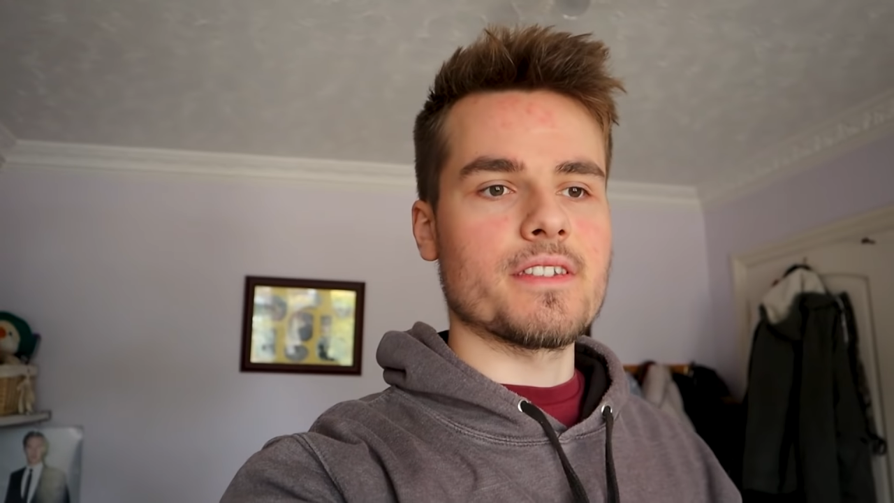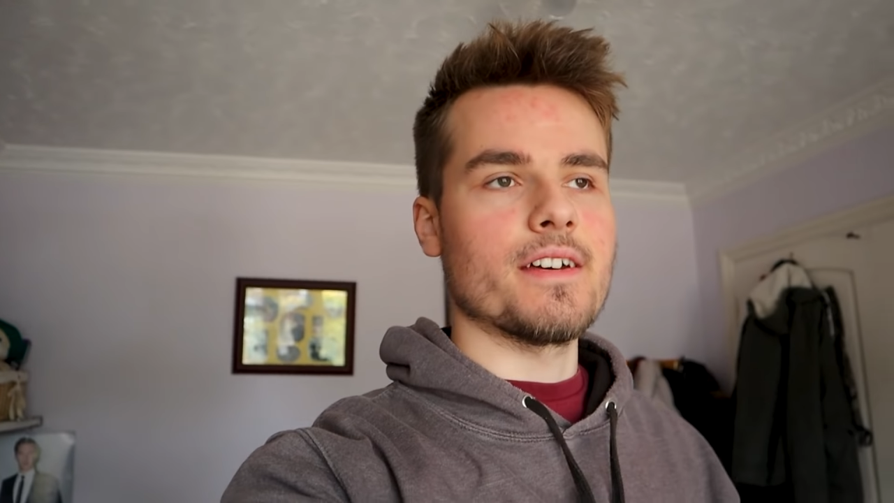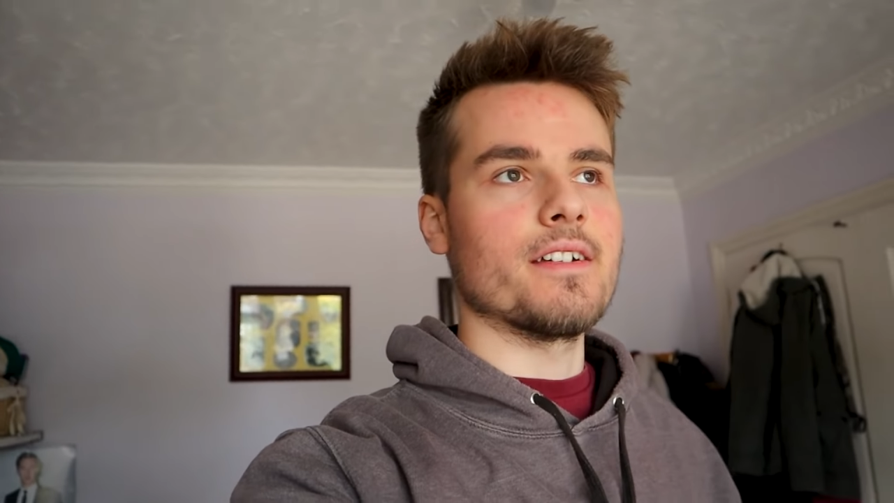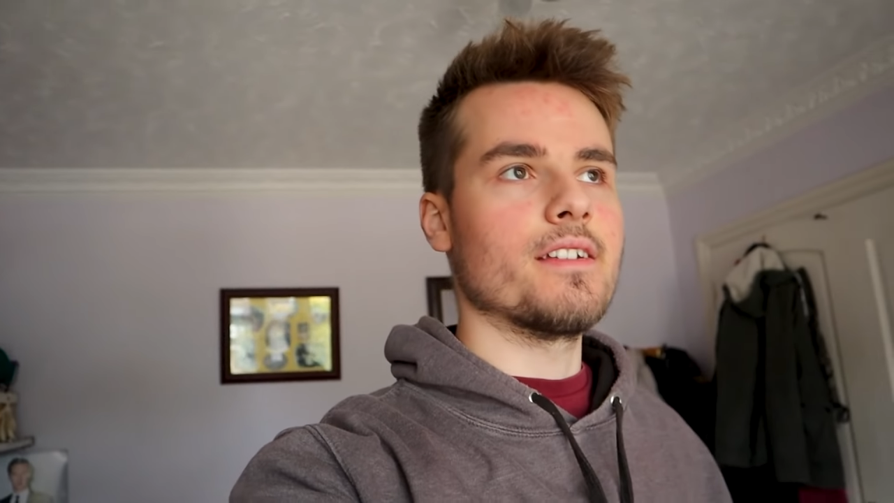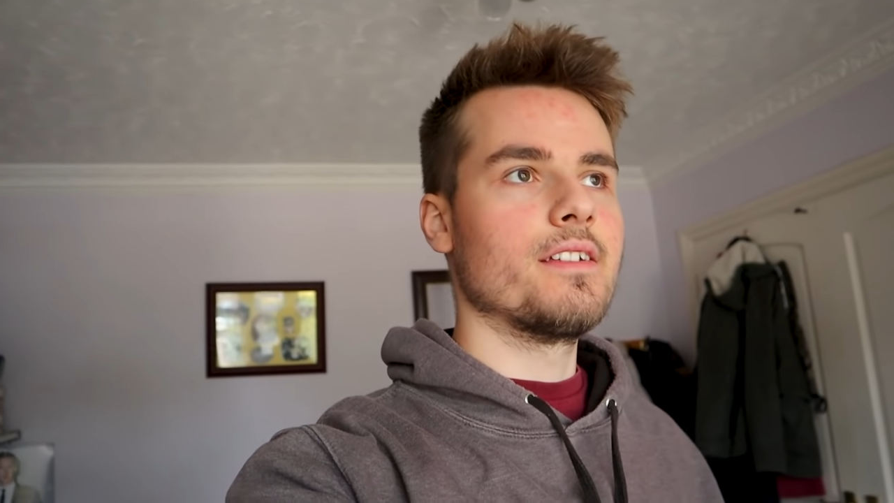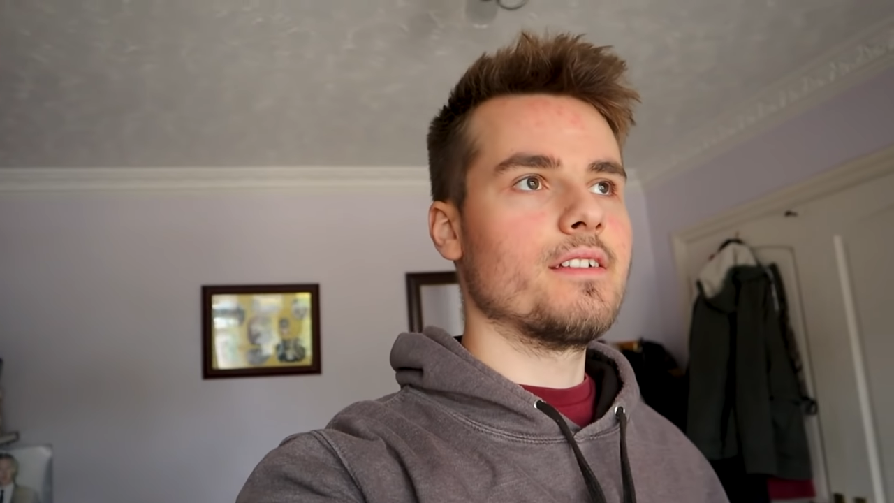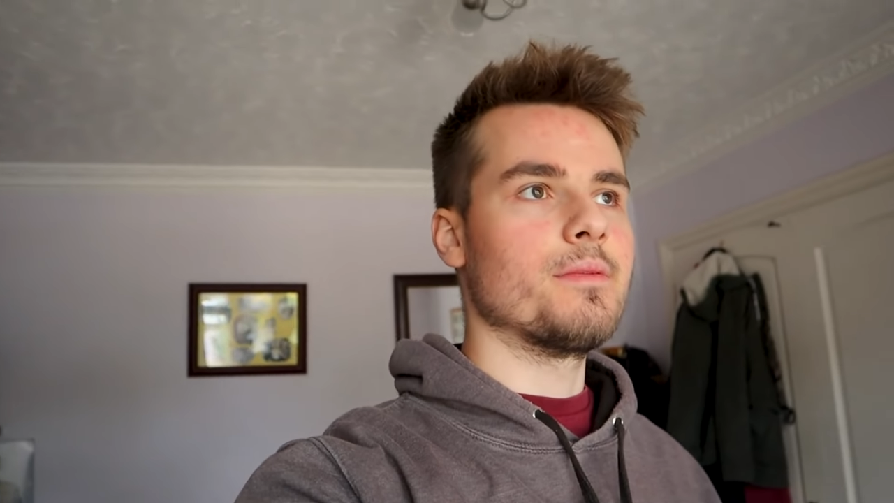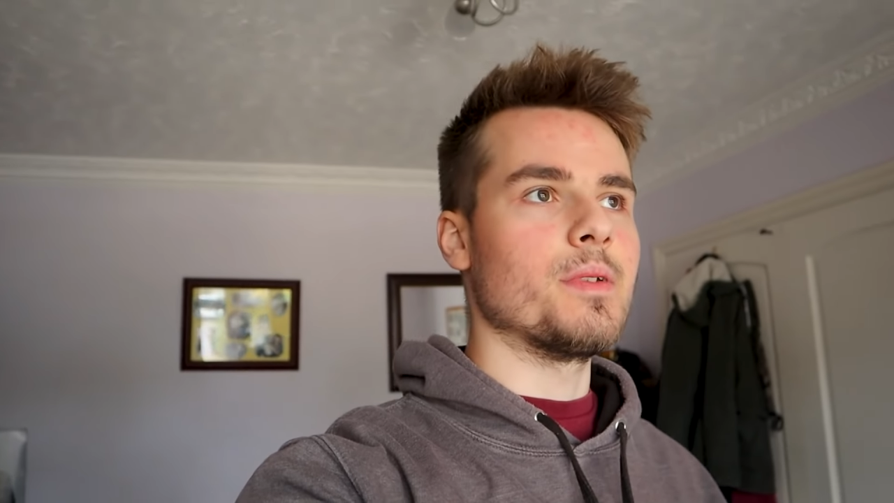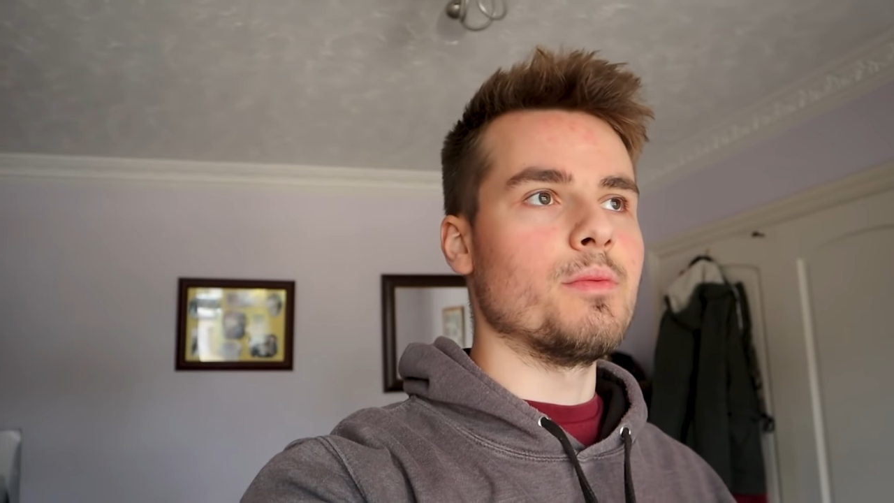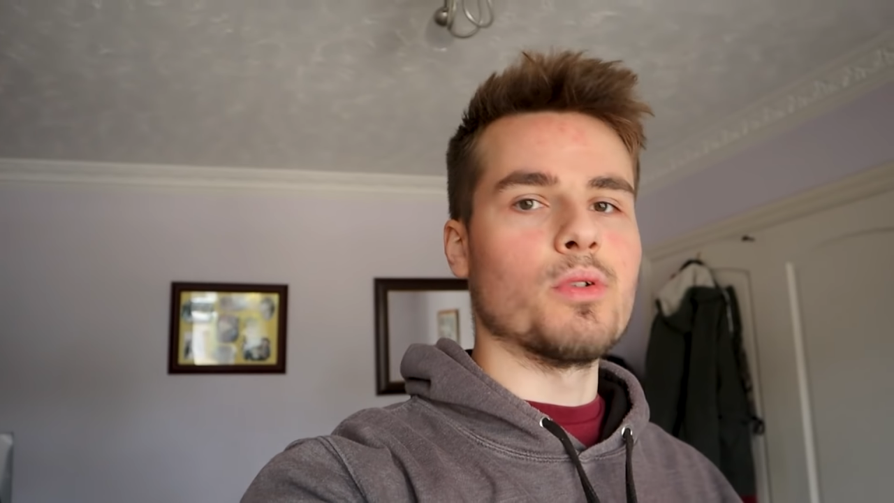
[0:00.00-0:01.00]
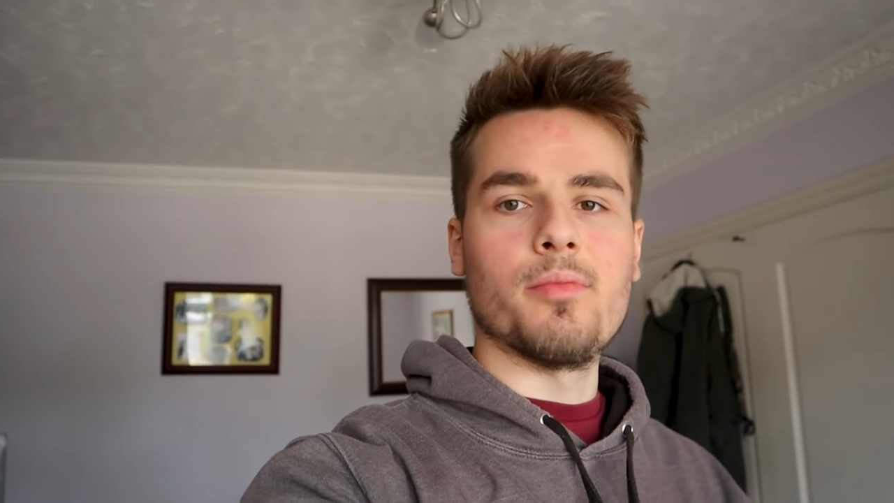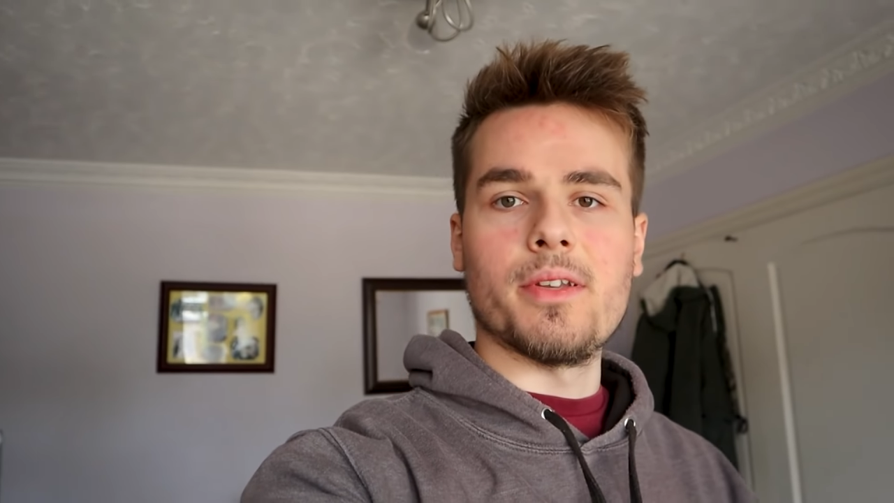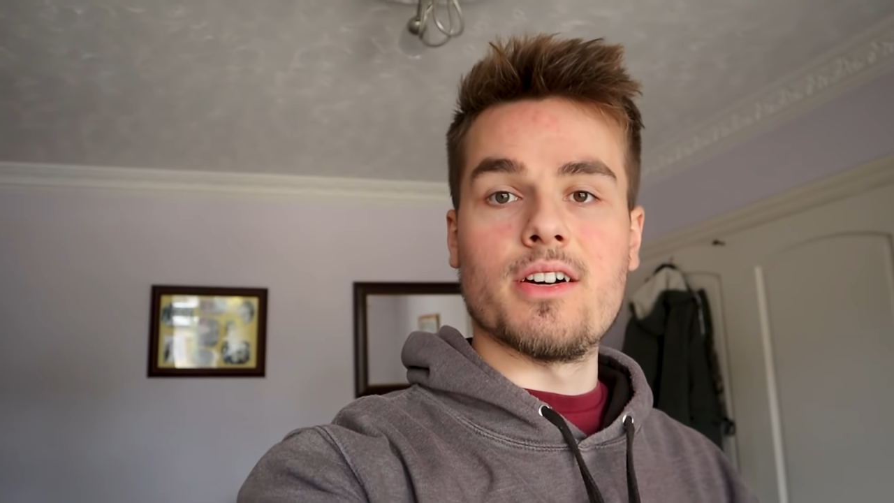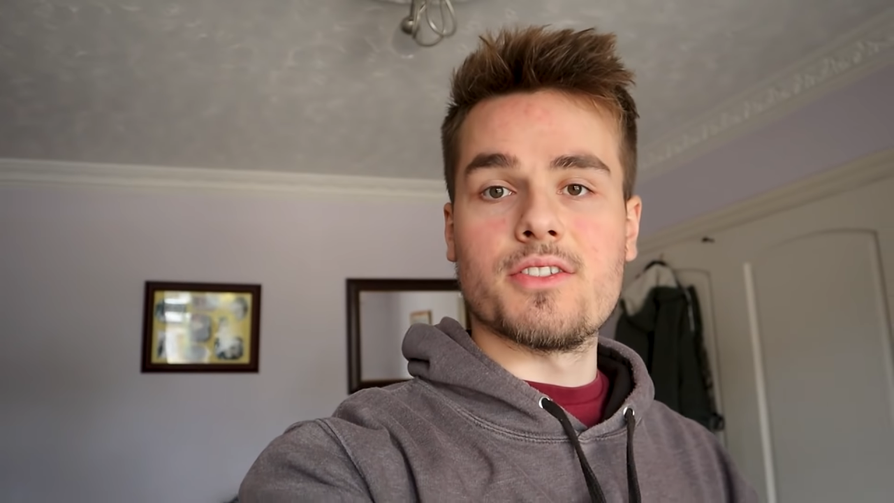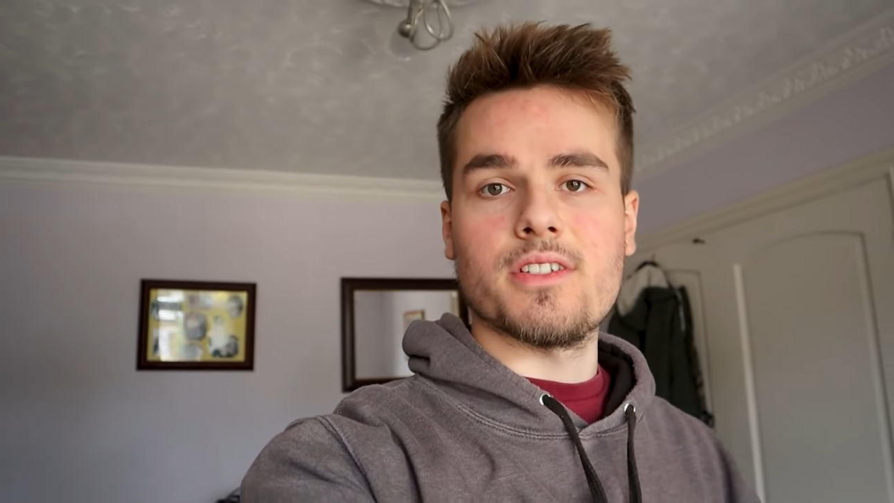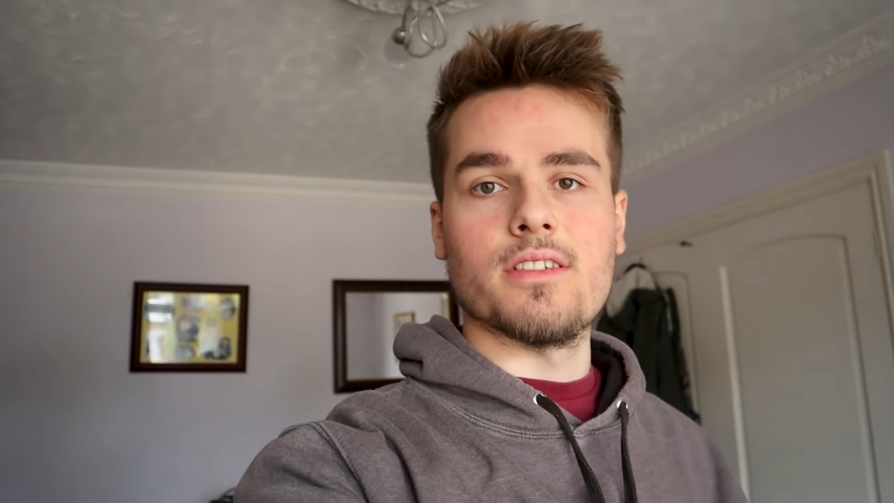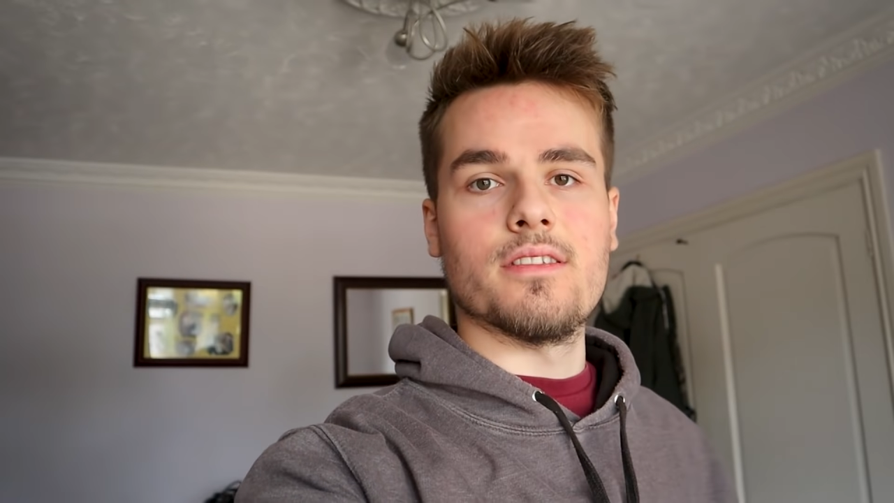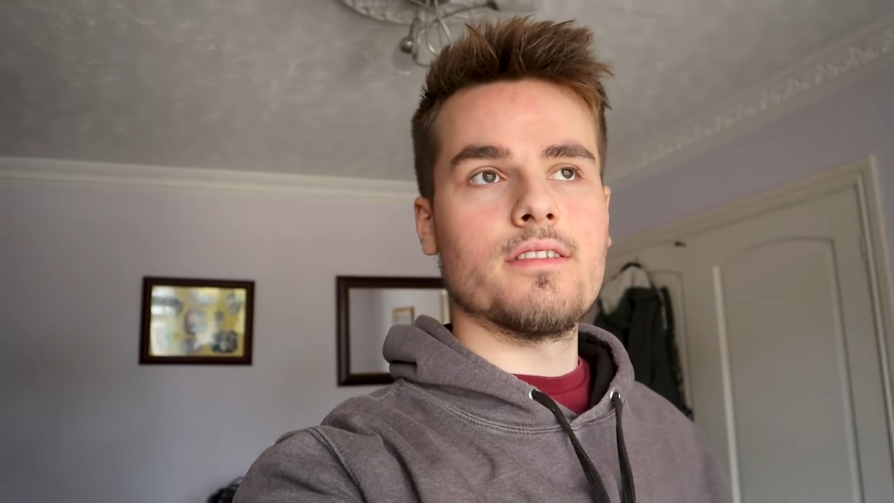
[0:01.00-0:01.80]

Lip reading: that people have been asking.